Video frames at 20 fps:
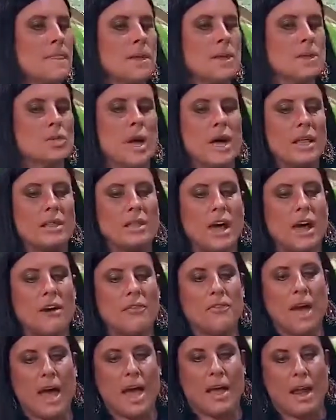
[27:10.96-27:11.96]
So I
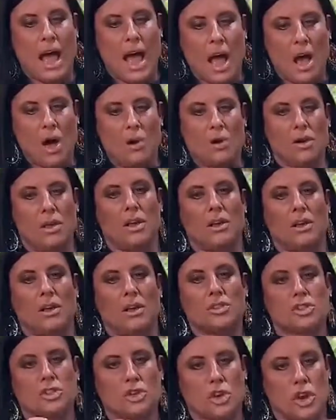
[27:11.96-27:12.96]
love that how
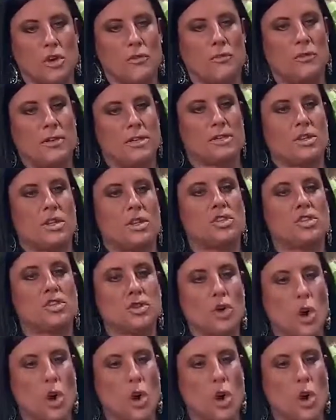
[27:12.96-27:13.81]
surf is so